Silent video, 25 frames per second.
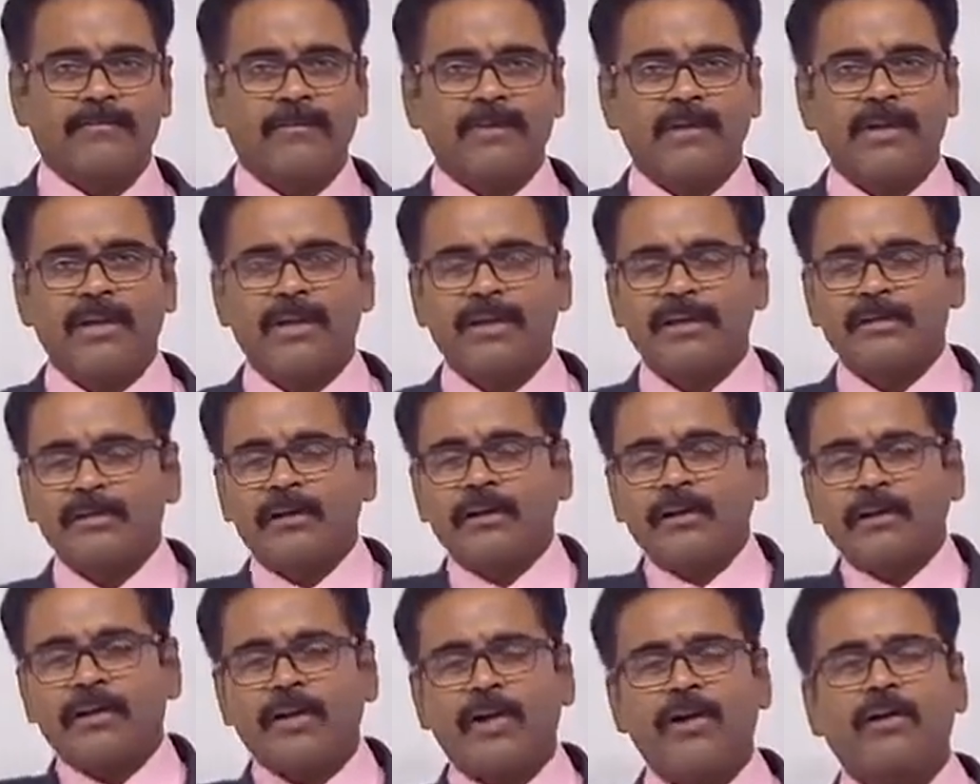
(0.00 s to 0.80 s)
It is
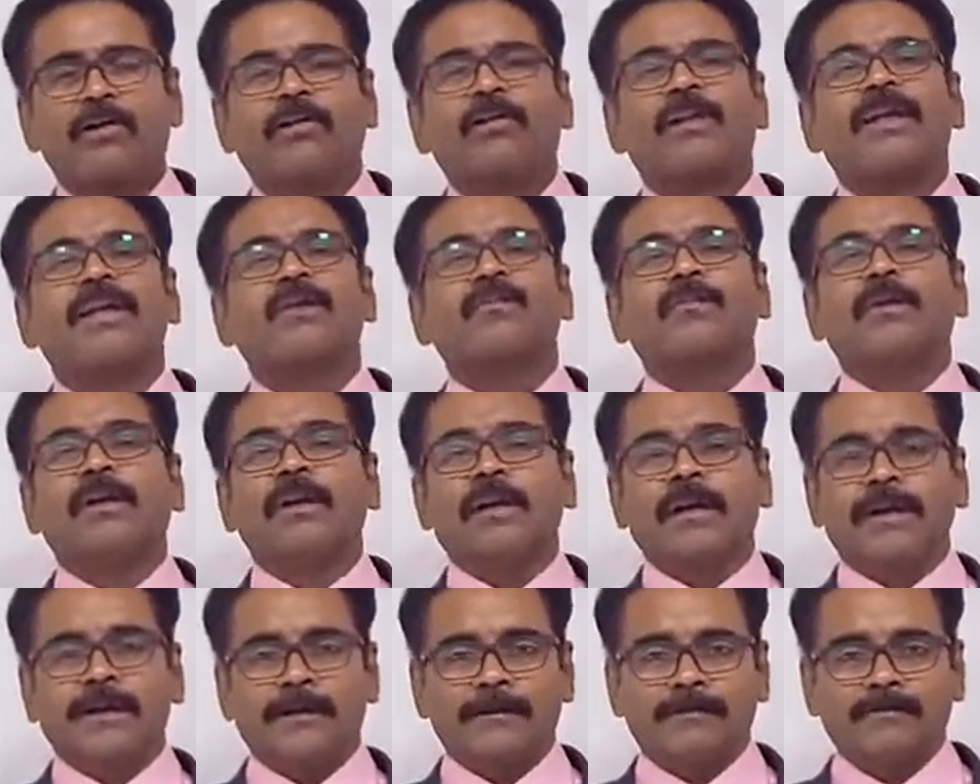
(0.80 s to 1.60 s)
not concrete
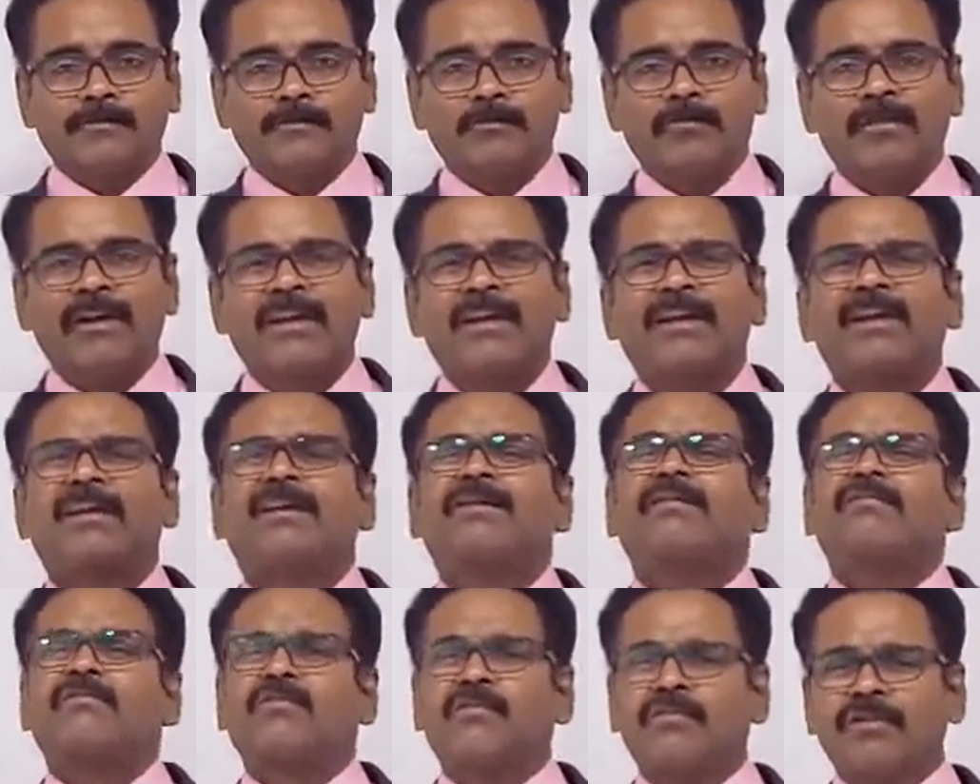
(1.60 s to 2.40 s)
building, very
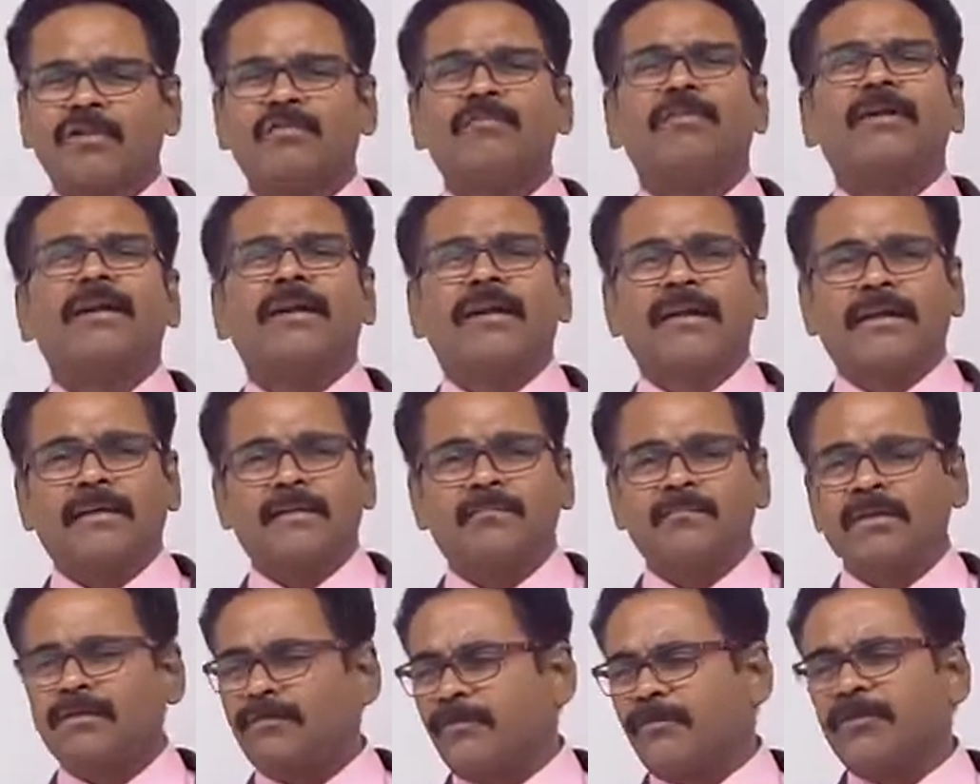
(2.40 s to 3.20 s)
old building,
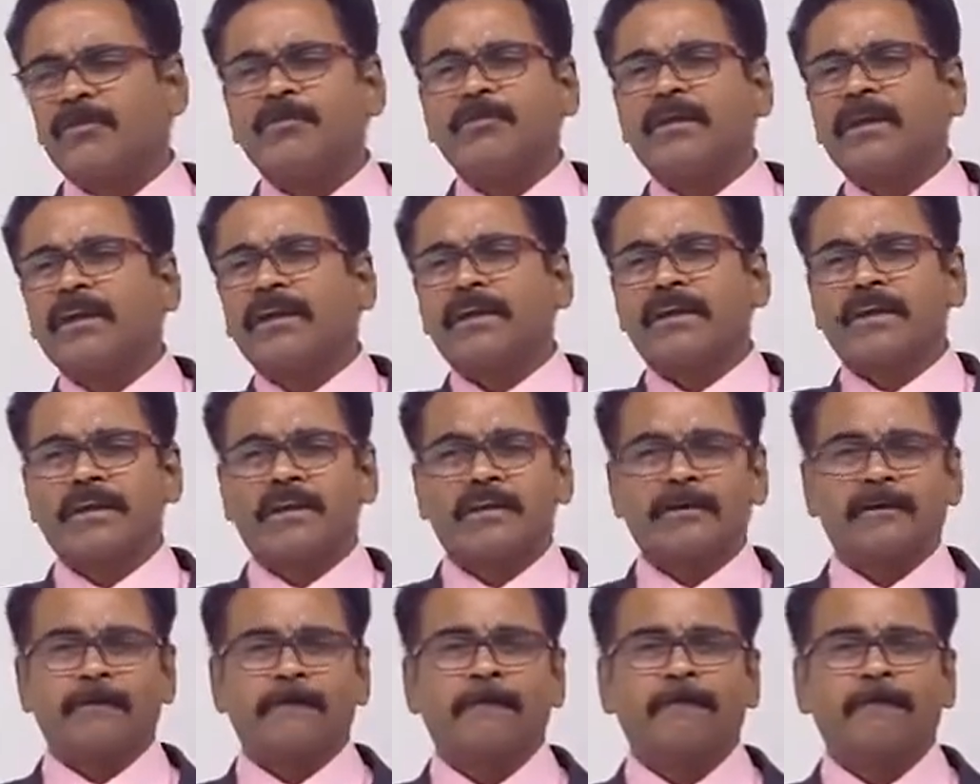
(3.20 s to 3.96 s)
before Pentagon.